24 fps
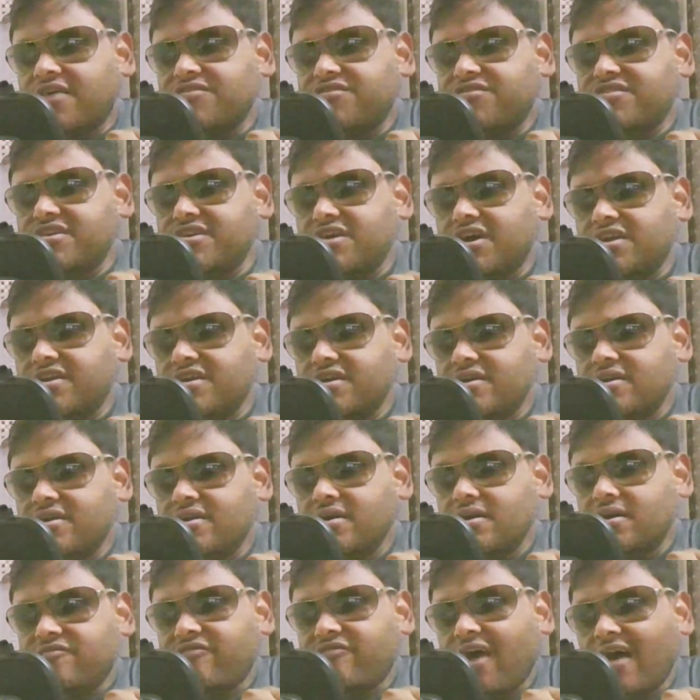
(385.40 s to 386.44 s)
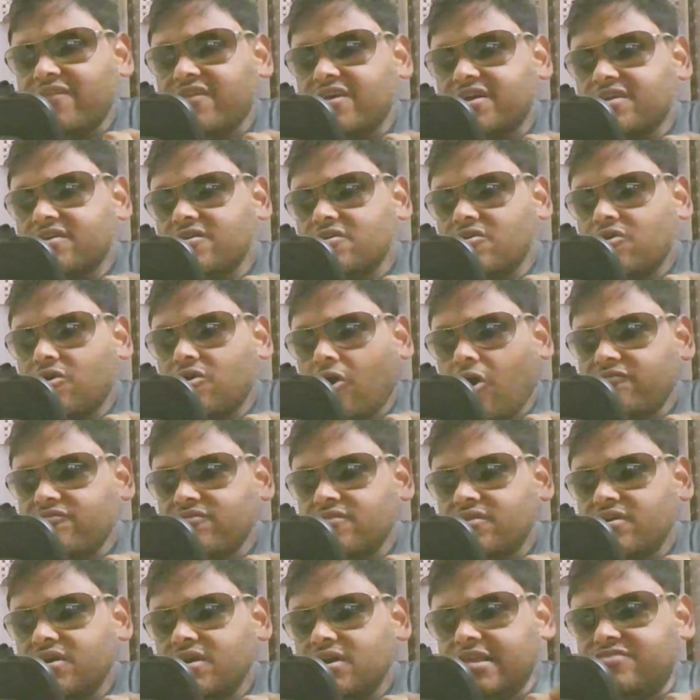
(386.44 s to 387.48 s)
is considered as the father
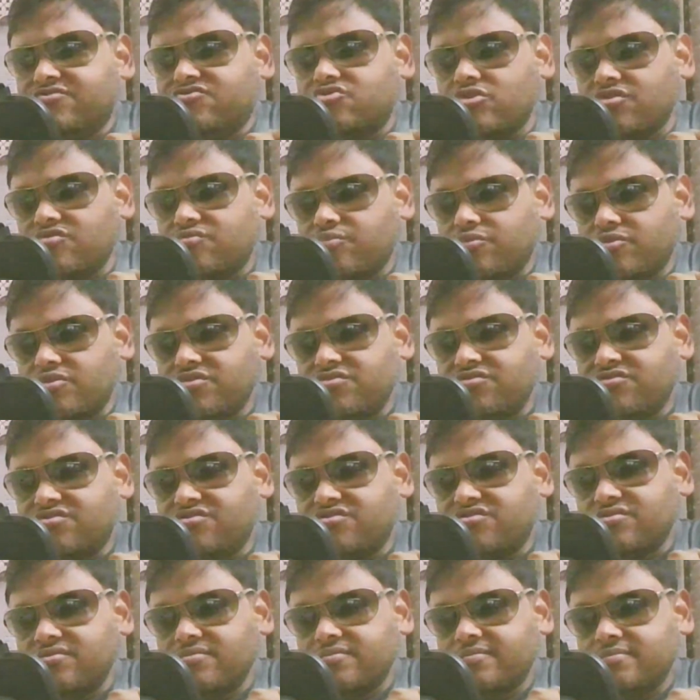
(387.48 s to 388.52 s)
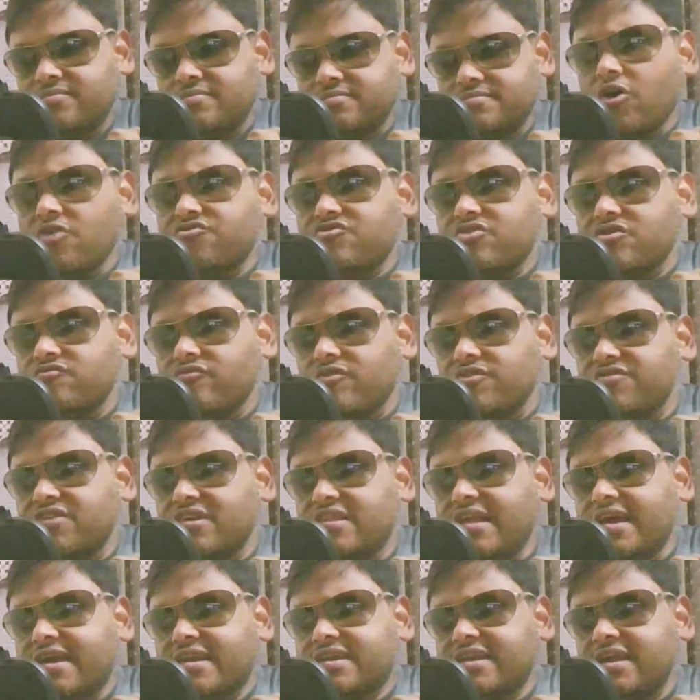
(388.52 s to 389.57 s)
of English jurisprudence. John Austin
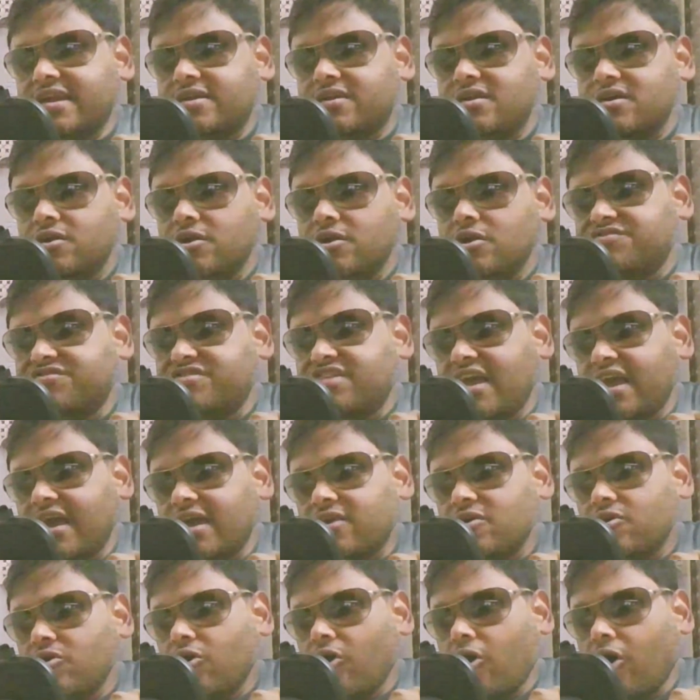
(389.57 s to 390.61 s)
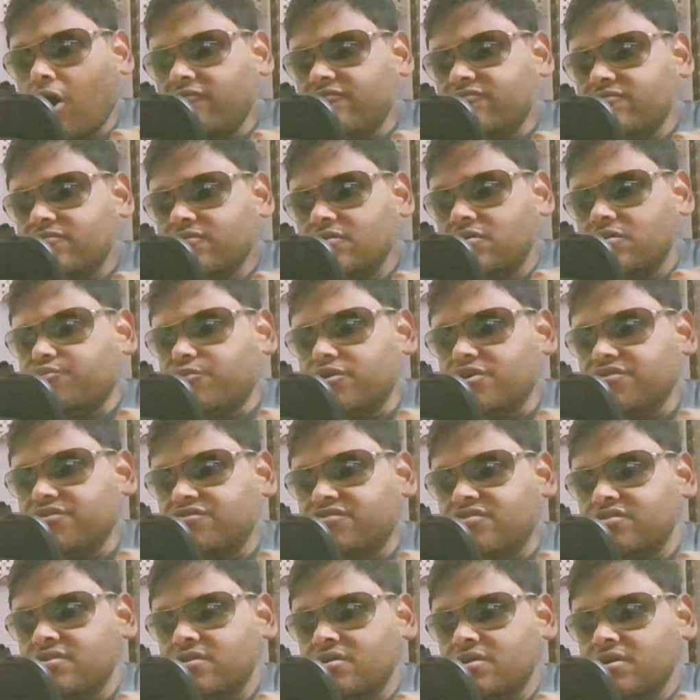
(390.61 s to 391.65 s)
was elected to the chair of
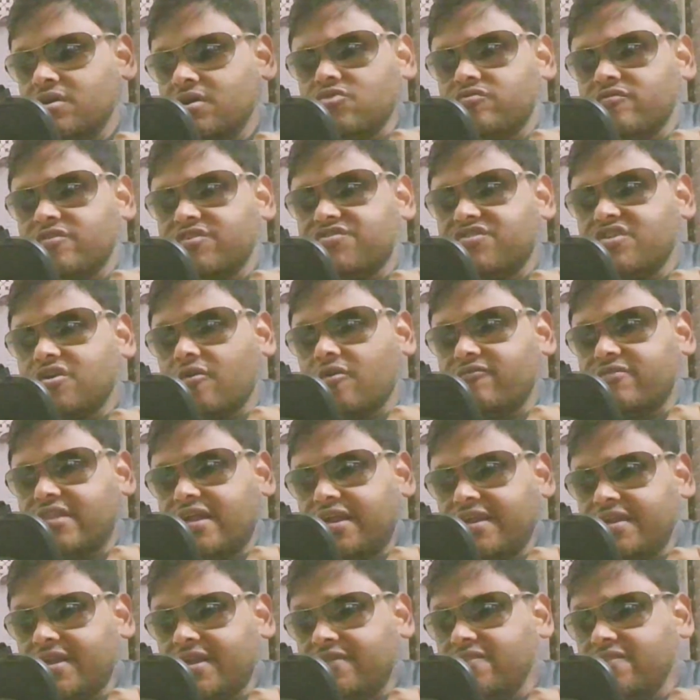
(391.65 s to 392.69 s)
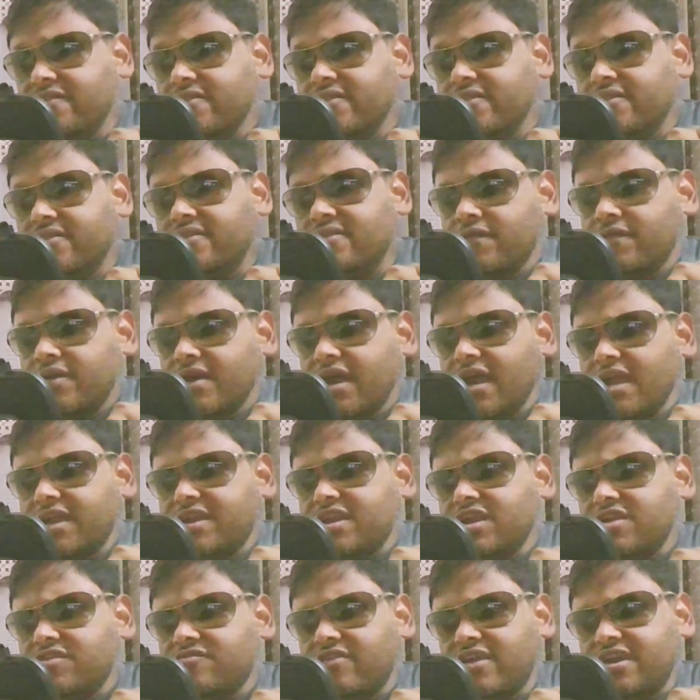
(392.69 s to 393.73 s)
jurisprudence in the University of London in
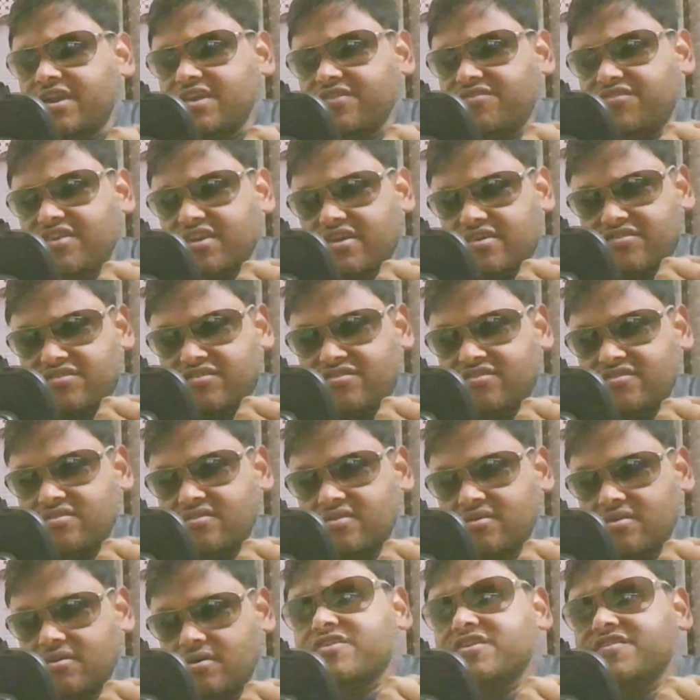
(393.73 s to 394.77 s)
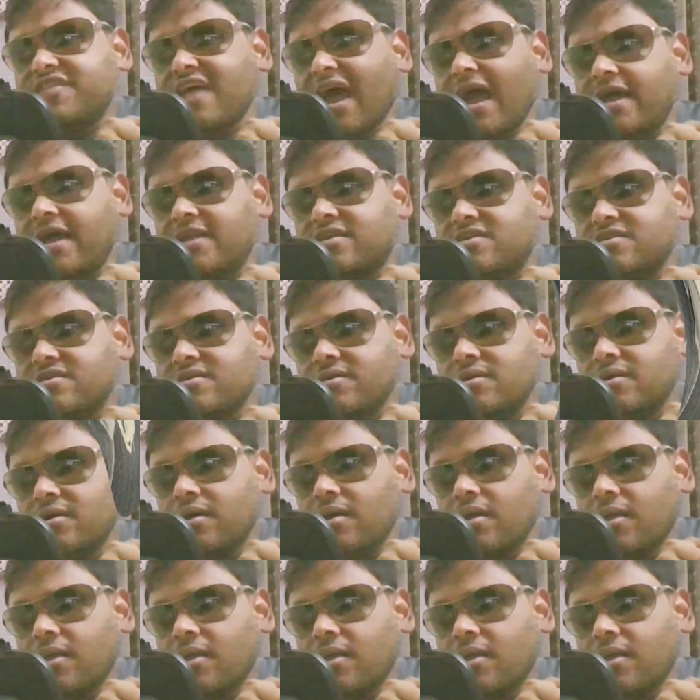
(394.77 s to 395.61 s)
1826. After that,